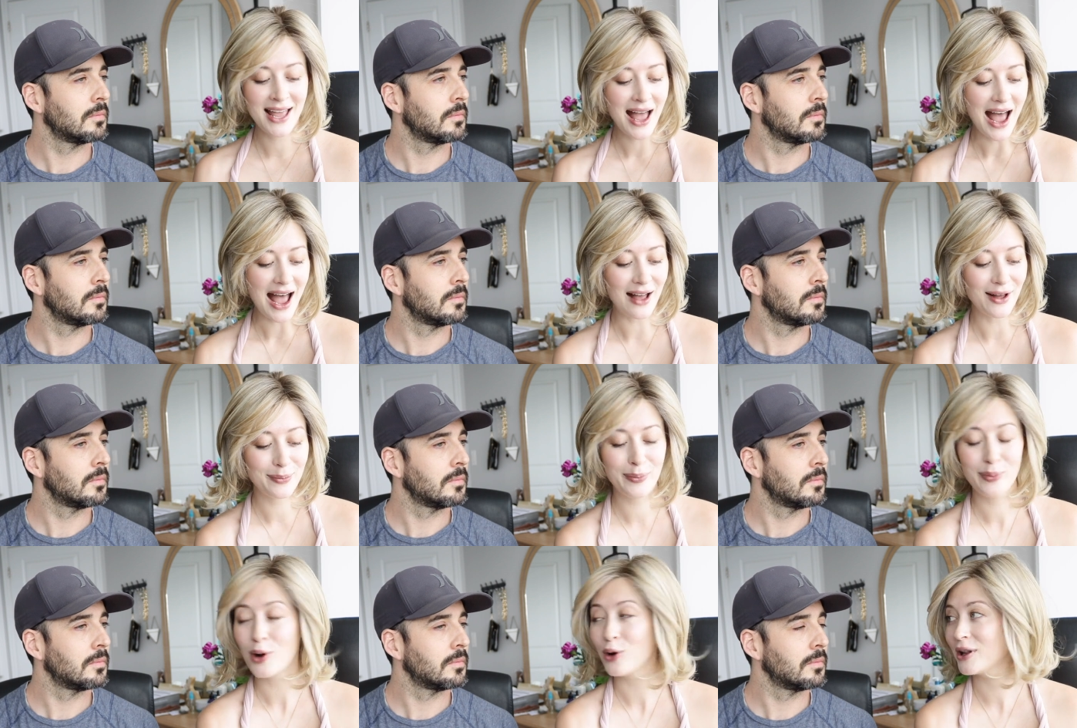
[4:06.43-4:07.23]
Speaker 1: I'll
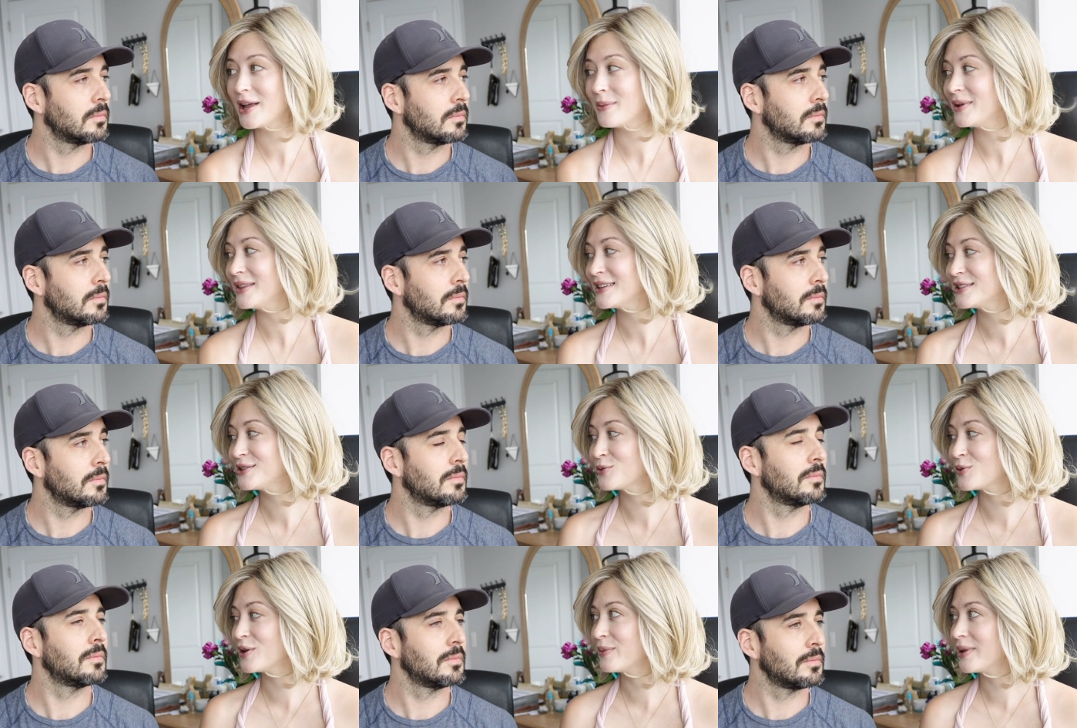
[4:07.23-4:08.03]
pull him in the
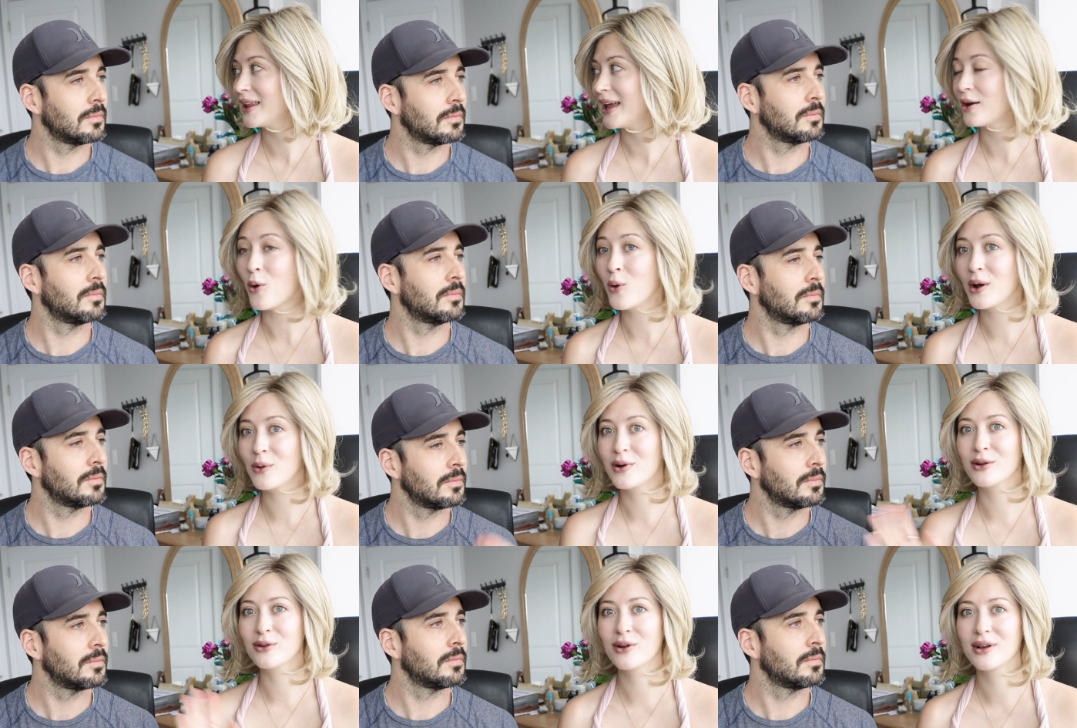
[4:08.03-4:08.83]
store and be like, oh, I want
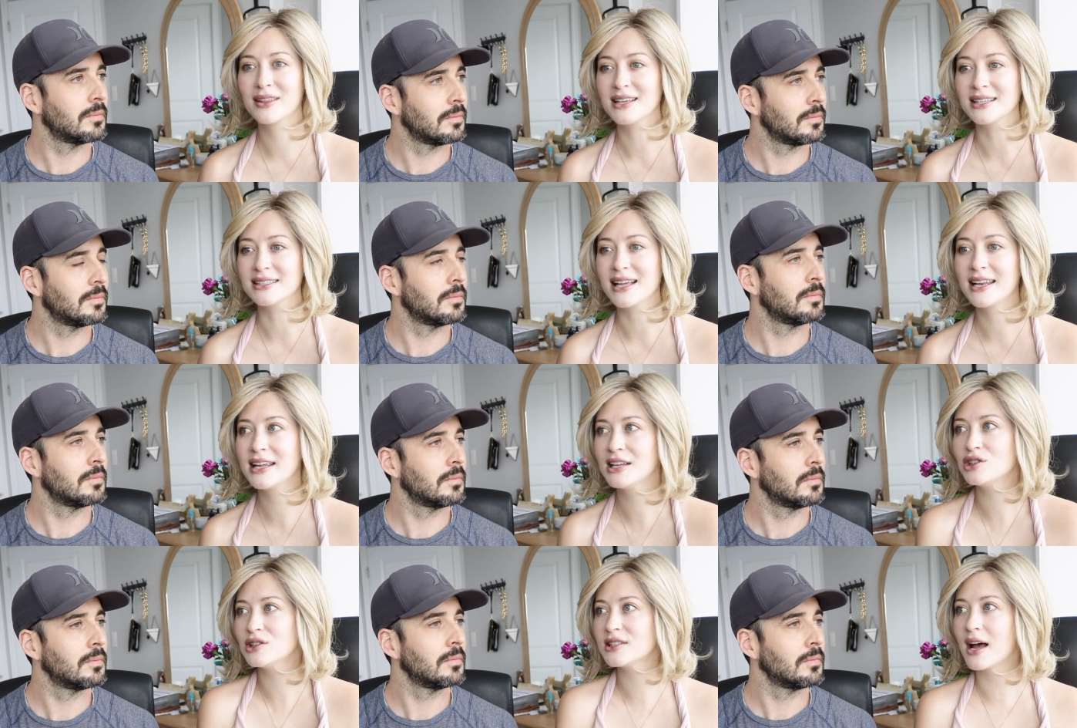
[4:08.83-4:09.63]
to look at this, and he
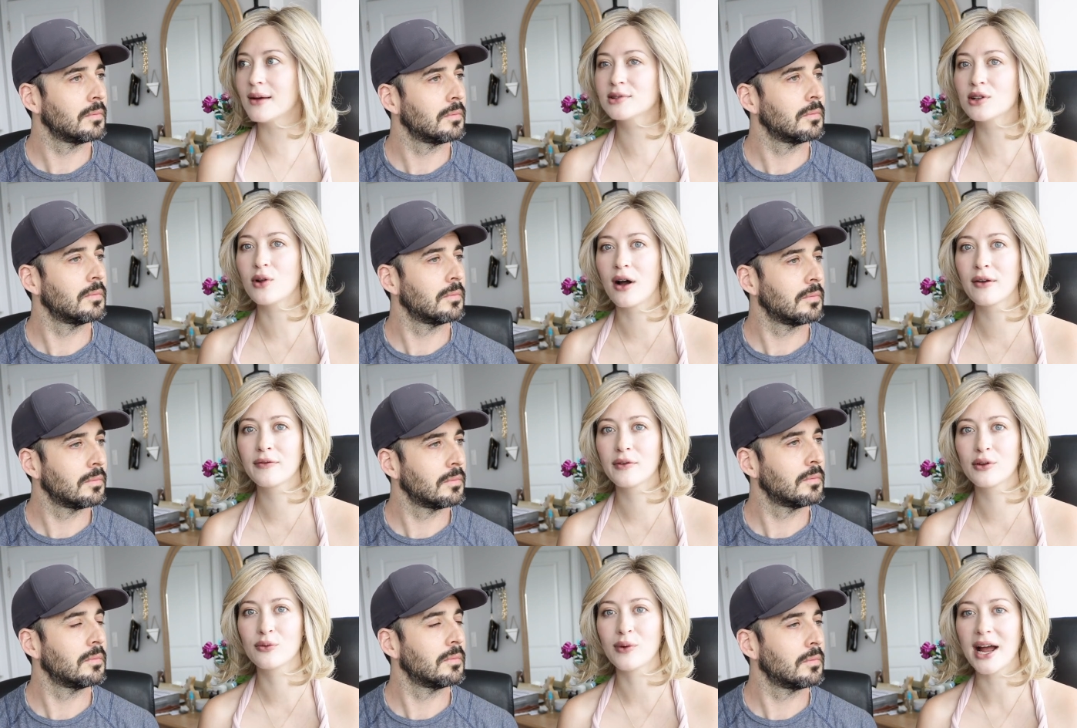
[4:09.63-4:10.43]
just comes along for
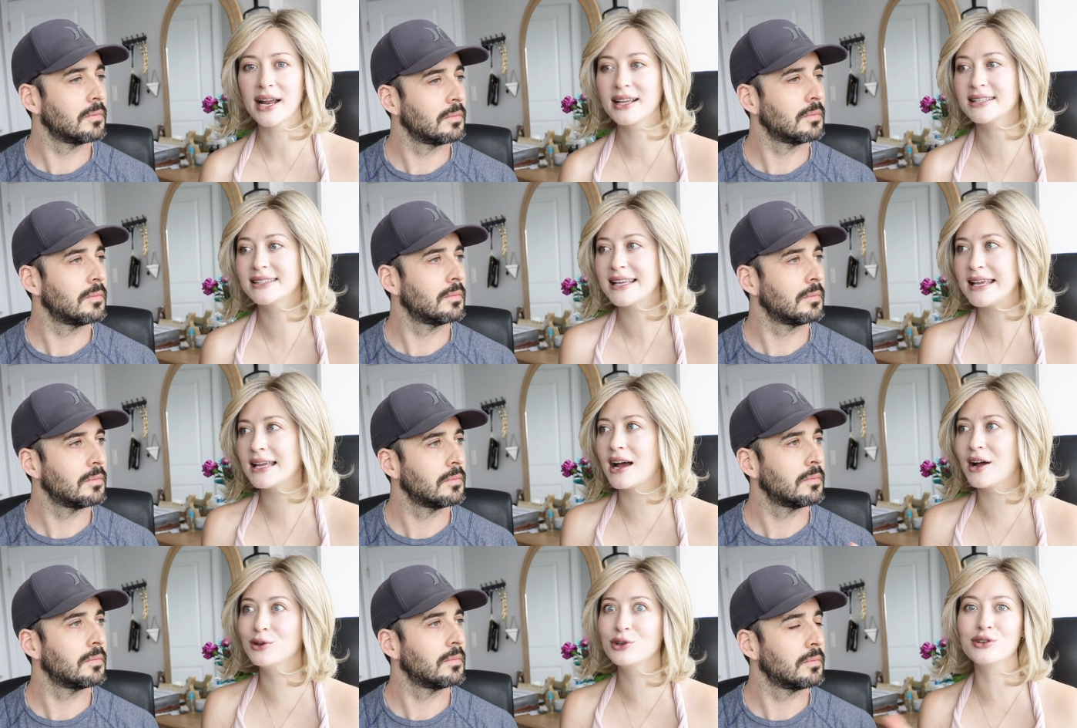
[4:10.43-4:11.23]
the ride because he
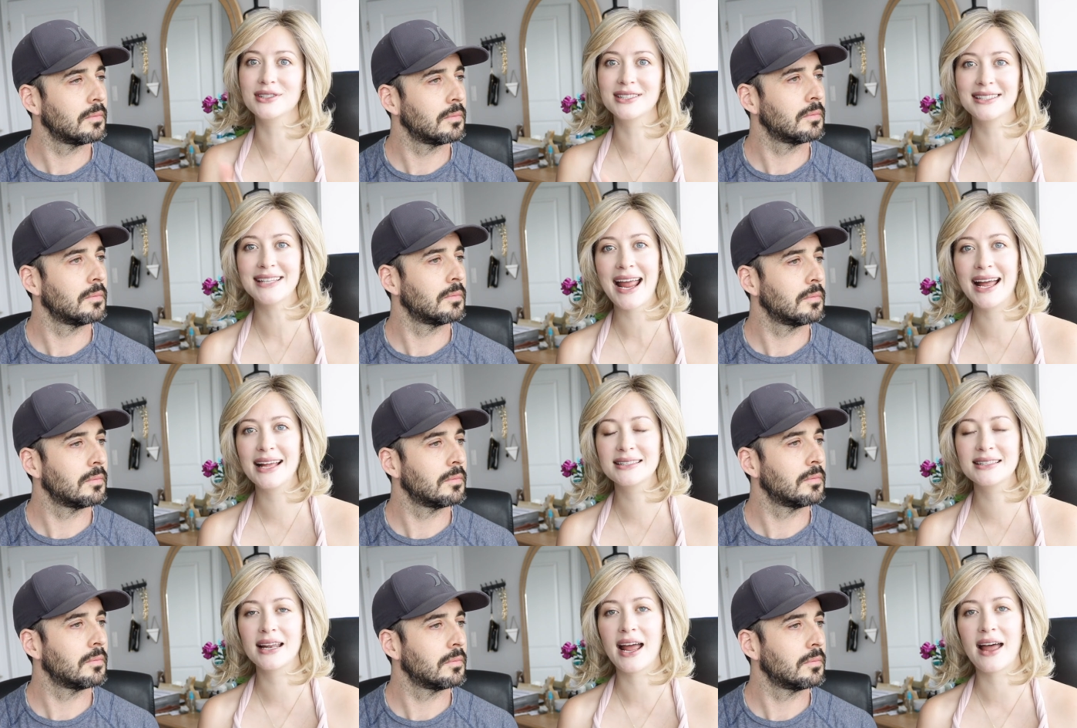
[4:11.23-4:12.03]
understands
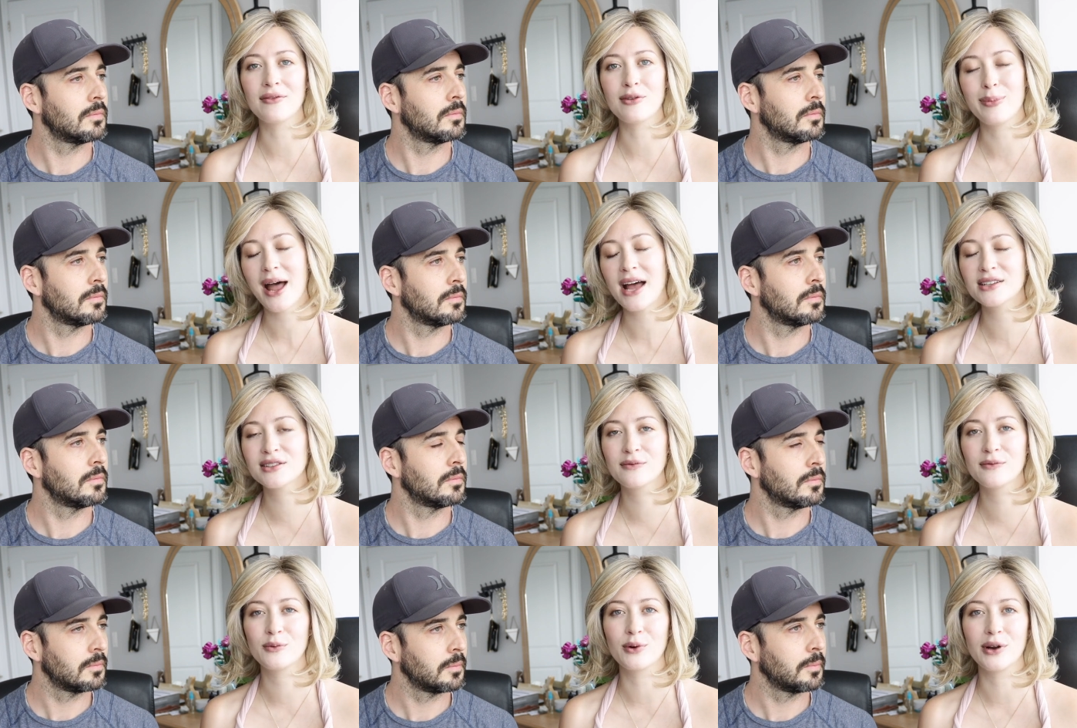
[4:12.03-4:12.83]
that I have a passion
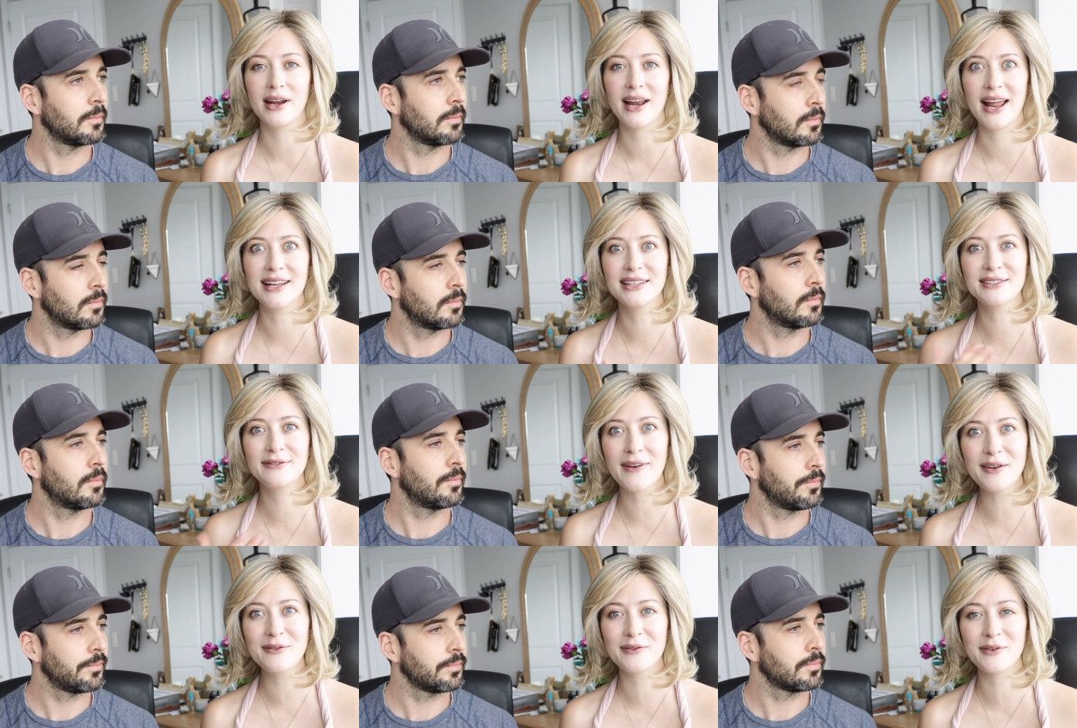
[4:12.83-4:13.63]
for it and it's
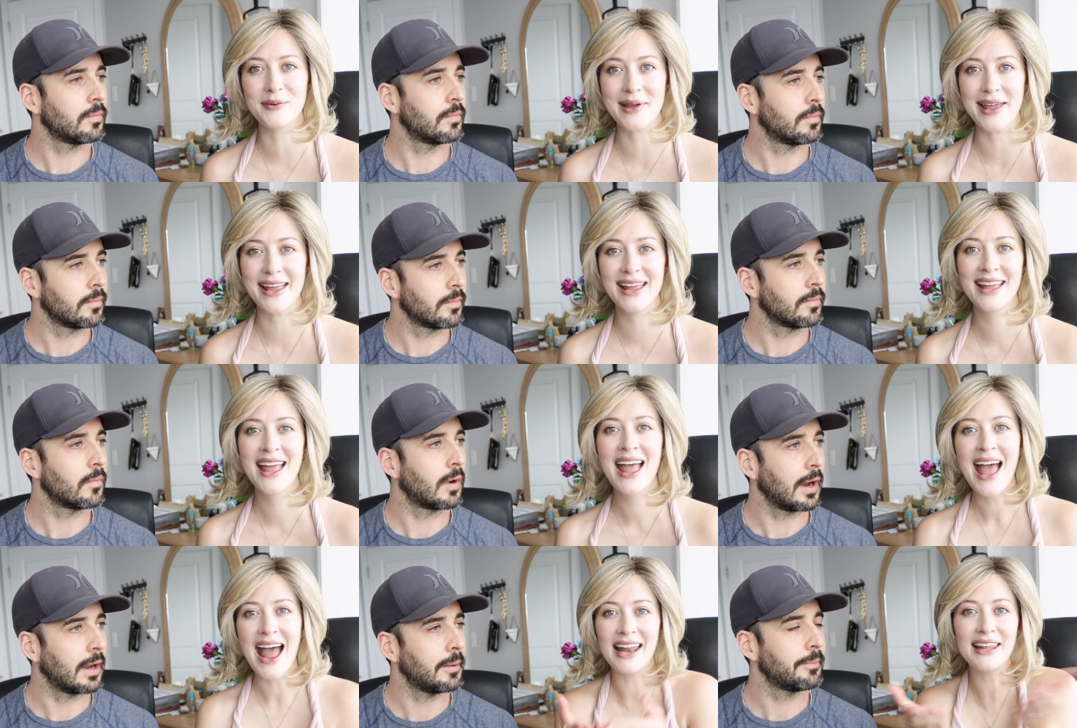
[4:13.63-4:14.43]
fun for me.
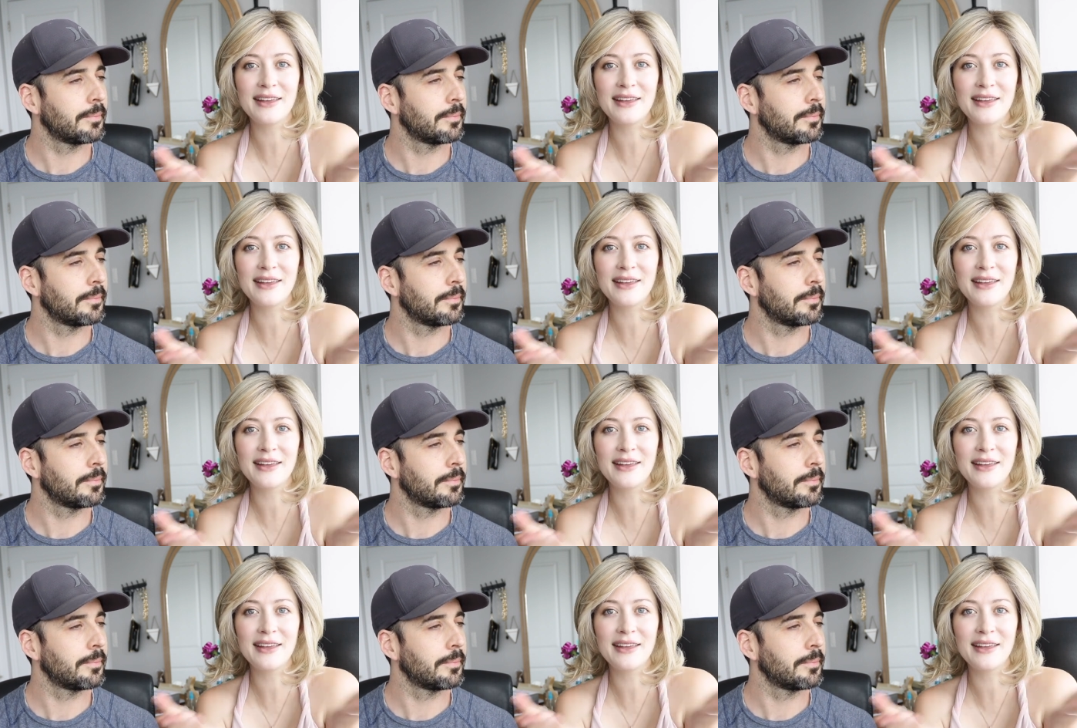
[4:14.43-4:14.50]
Right. And